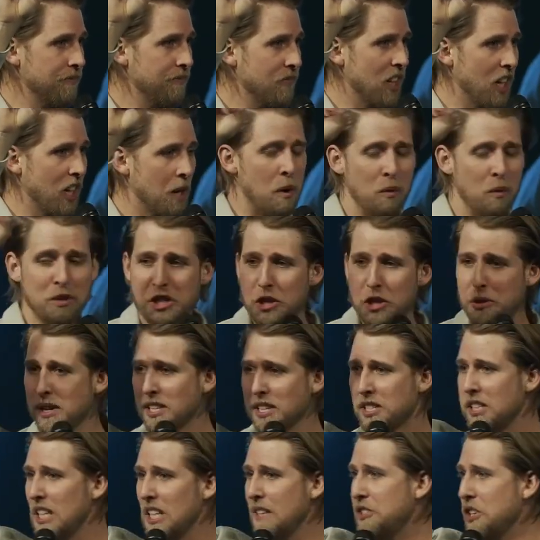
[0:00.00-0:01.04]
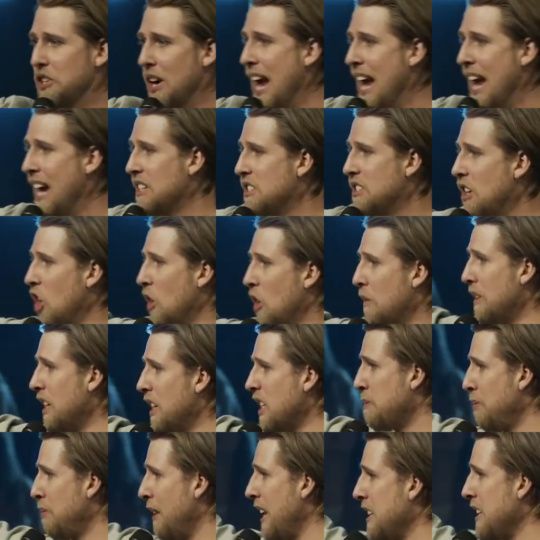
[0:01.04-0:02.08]
Come on, would you just lift your hands all over
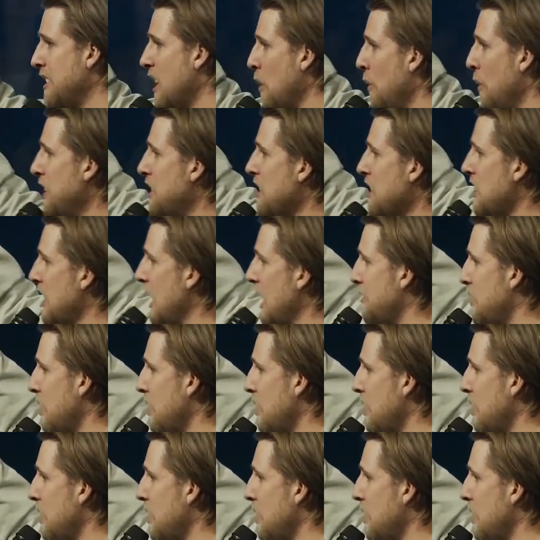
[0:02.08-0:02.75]
this place? Can we just lift